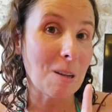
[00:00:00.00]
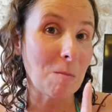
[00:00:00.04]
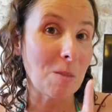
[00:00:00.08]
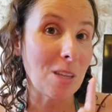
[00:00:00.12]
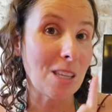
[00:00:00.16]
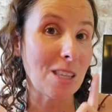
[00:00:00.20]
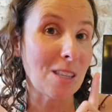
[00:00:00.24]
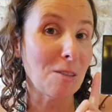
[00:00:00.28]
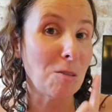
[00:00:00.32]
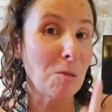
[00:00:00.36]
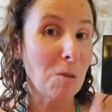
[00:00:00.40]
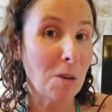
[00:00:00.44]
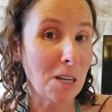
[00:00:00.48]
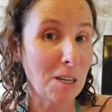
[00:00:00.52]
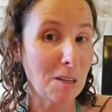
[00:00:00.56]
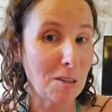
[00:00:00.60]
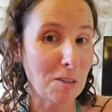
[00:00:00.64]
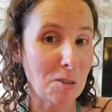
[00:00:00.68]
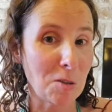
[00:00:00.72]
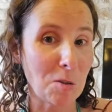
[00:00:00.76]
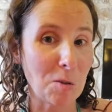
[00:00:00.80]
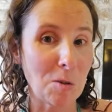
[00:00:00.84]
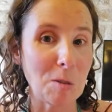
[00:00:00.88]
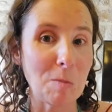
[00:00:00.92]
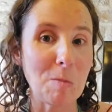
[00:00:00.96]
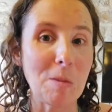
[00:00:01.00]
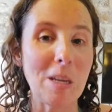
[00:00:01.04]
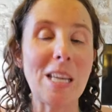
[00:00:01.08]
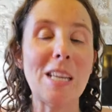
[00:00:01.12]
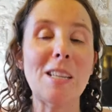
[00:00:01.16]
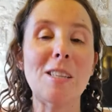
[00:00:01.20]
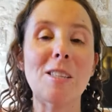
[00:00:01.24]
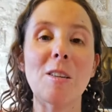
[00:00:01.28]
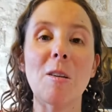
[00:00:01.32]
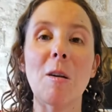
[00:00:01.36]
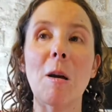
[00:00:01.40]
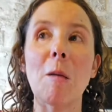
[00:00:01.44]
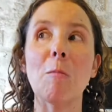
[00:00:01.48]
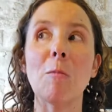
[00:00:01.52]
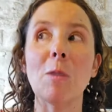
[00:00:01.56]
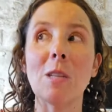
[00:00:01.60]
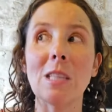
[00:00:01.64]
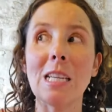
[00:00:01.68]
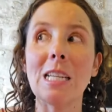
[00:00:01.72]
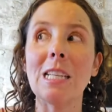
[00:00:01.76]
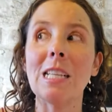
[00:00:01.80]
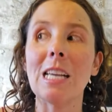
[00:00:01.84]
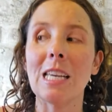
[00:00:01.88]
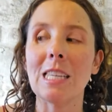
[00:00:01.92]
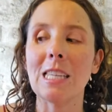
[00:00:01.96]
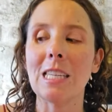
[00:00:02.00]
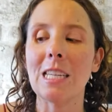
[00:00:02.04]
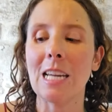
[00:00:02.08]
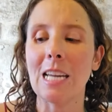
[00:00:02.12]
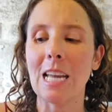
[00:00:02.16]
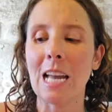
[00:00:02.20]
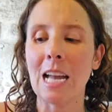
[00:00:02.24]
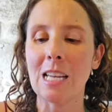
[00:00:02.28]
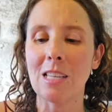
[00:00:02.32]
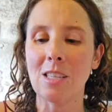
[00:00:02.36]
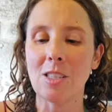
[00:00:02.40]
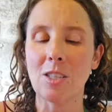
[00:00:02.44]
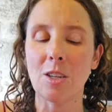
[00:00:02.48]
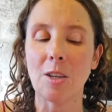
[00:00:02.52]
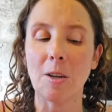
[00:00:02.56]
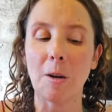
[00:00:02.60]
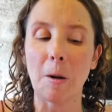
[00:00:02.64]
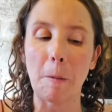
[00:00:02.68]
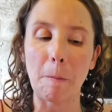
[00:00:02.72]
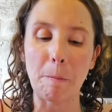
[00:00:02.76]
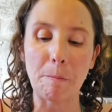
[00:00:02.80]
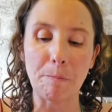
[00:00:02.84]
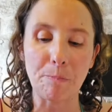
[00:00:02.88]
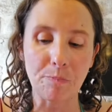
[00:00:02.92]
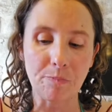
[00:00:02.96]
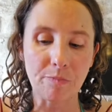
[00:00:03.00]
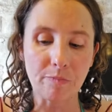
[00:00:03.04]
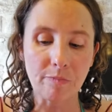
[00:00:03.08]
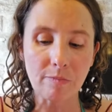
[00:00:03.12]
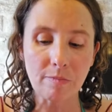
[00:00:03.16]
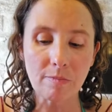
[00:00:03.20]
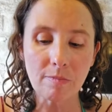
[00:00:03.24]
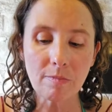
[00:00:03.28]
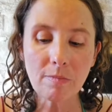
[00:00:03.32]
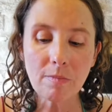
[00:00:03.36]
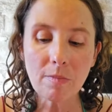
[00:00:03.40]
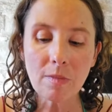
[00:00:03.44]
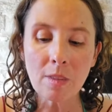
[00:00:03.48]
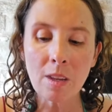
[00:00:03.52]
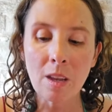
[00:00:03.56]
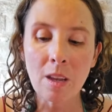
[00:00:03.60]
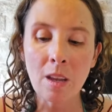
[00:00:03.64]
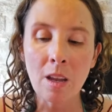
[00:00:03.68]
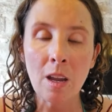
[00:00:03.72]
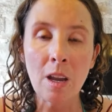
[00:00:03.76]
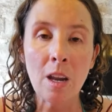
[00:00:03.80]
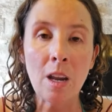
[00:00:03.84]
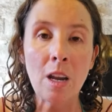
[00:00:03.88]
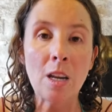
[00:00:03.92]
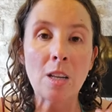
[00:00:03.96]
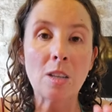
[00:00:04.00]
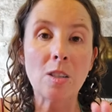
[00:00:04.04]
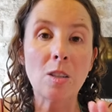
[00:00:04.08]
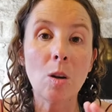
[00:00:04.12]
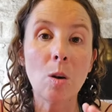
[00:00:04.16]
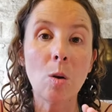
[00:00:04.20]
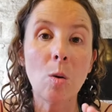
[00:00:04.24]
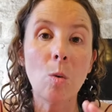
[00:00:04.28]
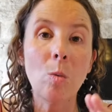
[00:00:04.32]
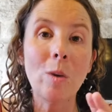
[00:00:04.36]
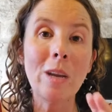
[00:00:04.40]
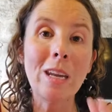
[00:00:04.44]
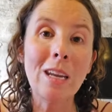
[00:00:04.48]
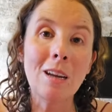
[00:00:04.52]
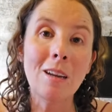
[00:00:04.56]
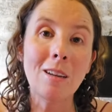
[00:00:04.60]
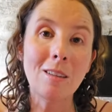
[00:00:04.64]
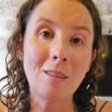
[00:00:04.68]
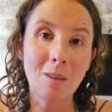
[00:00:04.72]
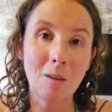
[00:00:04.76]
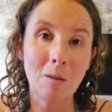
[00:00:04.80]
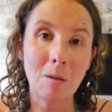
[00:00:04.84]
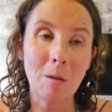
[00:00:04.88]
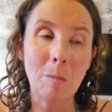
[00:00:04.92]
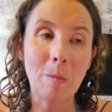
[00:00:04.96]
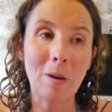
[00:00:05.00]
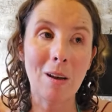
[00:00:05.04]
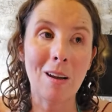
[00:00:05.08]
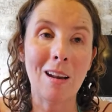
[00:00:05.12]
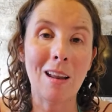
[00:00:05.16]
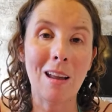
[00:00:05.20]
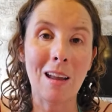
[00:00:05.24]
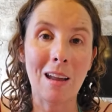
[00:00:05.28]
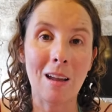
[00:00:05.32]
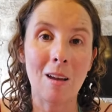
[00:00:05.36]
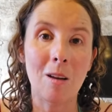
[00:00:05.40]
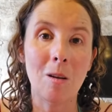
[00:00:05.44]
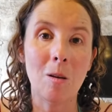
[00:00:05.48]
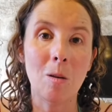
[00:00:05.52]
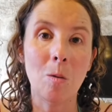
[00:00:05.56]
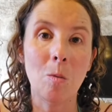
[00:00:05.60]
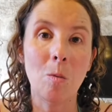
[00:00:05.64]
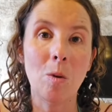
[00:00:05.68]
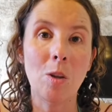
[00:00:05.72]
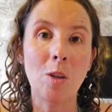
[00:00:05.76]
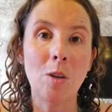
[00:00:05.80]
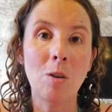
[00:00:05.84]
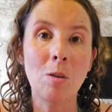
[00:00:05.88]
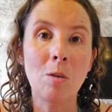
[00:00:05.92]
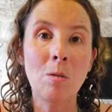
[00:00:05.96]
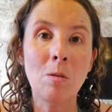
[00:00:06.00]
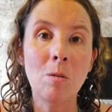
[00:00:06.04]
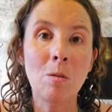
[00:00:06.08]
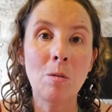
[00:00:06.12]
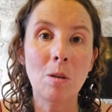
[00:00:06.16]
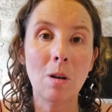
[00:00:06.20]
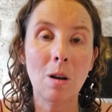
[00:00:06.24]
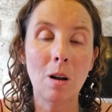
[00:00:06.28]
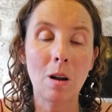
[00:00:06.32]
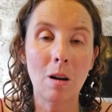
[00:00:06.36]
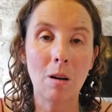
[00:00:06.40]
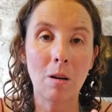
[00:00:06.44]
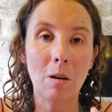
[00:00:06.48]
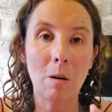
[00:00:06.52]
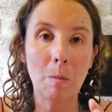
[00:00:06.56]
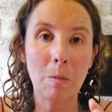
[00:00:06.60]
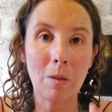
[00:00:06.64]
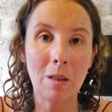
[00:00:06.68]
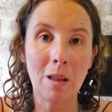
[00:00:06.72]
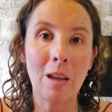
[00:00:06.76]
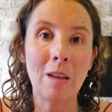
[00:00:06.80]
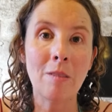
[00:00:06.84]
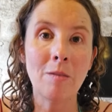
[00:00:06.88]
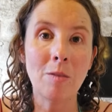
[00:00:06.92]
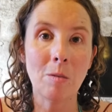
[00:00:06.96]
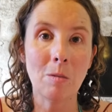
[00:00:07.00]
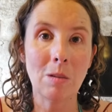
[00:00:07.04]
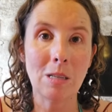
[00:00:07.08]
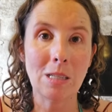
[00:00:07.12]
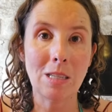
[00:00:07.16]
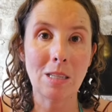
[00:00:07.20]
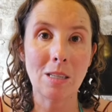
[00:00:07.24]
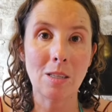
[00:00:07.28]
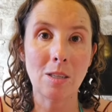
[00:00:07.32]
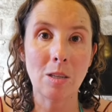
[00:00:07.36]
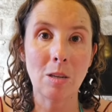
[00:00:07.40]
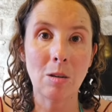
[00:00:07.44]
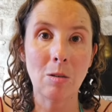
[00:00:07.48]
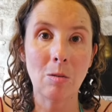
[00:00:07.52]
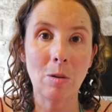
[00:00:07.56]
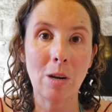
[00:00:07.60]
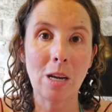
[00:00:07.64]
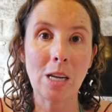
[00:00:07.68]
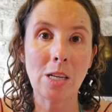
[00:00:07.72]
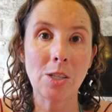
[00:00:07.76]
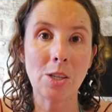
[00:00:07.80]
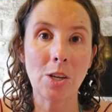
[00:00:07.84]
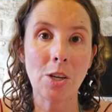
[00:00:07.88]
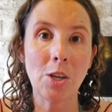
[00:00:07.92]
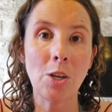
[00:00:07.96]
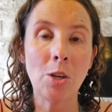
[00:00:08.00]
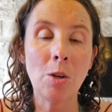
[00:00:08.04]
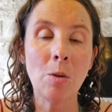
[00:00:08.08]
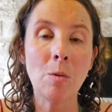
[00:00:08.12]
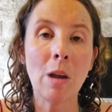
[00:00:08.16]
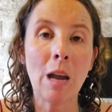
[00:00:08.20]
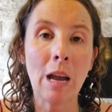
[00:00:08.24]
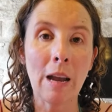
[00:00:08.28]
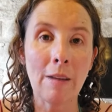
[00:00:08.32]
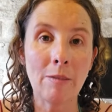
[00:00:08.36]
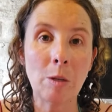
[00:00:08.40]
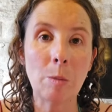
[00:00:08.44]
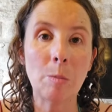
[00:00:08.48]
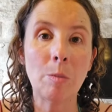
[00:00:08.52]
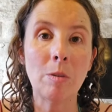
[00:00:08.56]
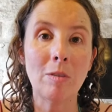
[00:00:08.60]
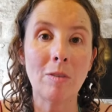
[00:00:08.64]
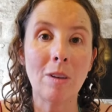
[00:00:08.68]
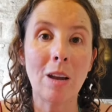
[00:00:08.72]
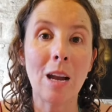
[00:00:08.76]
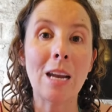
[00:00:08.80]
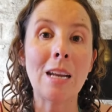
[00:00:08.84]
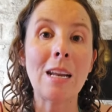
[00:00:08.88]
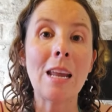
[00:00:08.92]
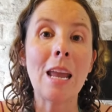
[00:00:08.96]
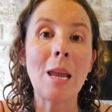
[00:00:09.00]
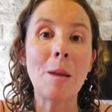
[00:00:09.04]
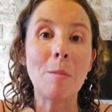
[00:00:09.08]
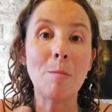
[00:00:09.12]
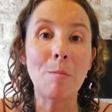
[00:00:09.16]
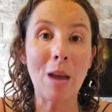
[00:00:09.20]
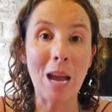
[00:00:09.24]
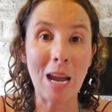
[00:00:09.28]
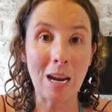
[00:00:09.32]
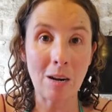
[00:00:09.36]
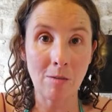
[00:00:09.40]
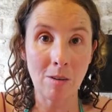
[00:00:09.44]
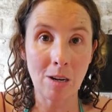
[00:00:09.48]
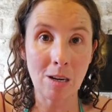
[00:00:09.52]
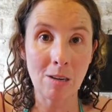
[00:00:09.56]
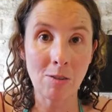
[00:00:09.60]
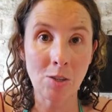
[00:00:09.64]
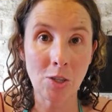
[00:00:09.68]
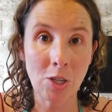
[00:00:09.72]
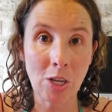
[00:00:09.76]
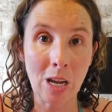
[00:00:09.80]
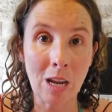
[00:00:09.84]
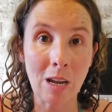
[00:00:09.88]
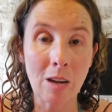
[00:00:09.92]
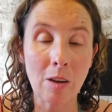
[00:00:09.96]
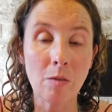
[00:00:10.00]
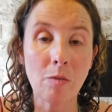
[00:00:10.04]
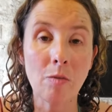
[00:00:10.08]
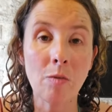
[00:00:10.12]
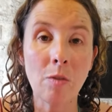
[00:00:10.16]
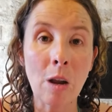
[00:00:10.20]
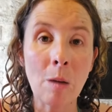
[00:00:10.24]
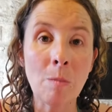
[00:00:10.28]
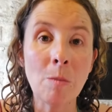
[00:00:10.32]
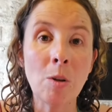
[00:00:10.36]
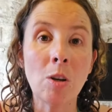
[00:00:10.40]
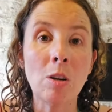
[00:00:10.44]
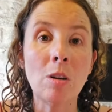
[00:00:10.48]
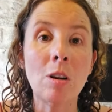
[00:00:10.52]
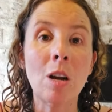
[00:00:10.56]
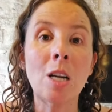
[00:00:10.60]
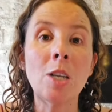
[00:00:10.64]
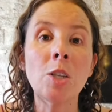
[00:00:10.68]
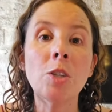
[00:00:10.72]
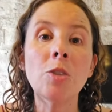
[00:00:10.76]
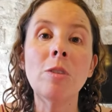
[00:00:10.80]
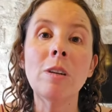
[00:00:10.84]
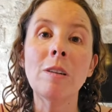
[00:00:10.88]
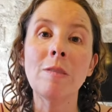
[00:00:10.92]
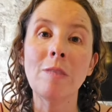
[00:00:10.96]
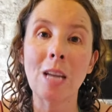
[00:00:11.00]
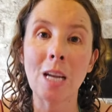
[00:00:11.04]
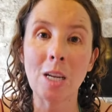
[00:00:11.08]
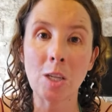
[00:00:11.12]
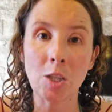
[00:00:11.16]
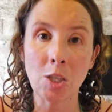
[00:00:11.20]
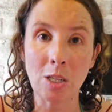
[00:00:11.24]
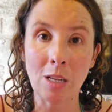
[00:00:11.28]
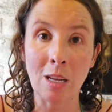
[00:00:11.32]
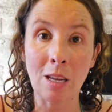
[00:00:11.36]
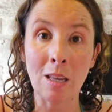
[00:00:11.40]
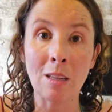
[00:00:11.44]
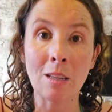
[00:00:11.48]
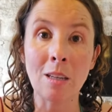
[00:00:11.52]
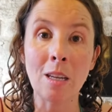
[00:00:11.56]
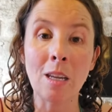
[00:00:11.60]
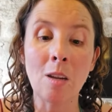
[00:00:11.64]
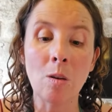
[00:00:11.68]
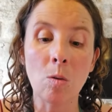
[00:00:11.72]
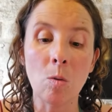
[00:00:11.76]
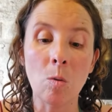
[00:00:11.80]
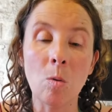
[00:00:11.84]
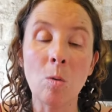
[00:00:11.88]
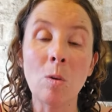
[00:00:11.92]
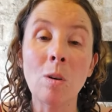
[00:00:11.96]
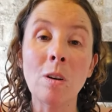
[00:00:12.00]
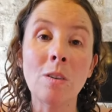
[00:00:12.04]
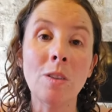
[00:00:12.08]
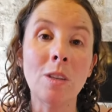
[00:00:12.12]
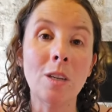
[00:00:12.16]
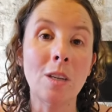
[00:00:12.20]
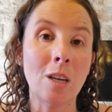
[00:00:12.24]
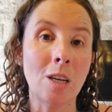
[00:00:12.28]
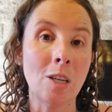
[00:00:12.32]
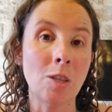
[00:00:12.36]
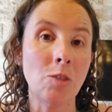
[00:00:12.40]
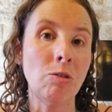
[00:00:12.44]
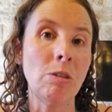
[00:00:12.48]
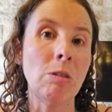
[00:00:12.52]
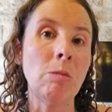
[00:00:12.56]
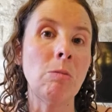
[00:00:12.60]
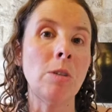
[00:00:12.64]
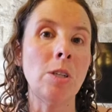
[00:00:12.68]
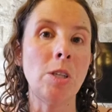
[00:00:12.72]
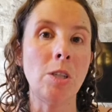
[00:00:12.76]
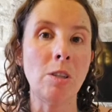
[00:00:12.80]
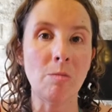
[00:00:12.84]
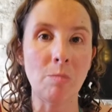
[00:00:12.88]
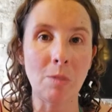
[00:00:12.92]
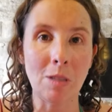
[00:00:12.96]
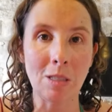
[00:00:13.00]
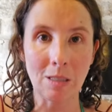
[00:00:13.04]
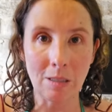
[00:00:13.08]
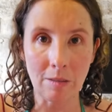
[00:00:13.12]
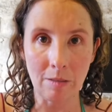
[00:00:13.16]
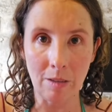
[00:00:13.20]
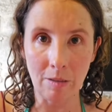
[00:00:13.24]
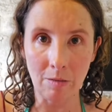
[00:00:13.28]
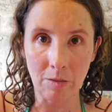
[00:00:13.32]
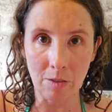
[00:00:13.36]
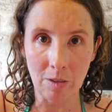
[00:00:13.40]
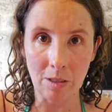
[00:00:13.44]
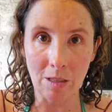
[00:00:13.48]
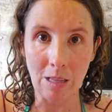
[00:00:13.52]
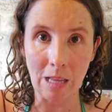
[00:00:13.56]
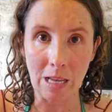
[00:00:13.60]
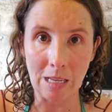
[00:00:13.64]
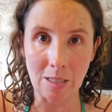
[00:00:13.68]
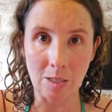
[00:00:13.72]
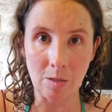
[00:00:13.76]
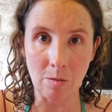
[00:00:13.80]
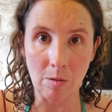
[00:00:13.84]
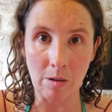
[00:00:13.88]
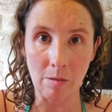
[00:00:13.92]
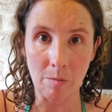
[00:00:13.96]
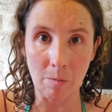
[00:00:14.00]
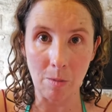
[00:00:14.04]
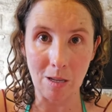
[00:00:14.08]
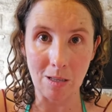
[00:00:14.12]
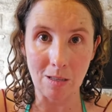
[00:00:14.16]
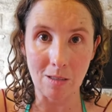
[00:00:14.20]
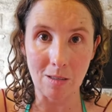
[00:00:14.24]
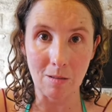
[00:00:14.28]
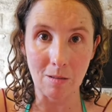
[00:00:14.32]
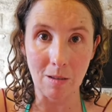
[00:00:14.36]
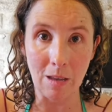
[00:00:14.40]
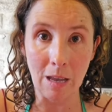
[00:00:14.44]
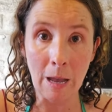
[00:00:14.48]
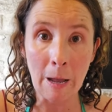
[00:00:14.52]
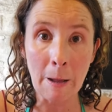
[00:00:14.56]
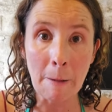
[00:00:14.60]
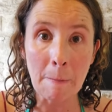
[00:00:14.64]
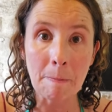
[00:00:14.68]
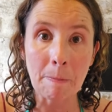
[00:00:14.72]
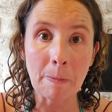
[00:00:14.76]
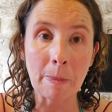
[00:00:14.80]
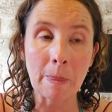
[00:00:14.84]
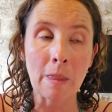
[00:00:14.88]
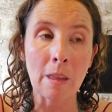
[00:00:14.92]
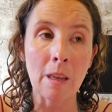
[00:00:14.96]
something the lawyer told me, so I'm really glad that I asked her. So we all know about how when you are applying for residence in Croatia, you have to provide a background check from your country of nationality or the country where you've been living for the last 12 months, okay?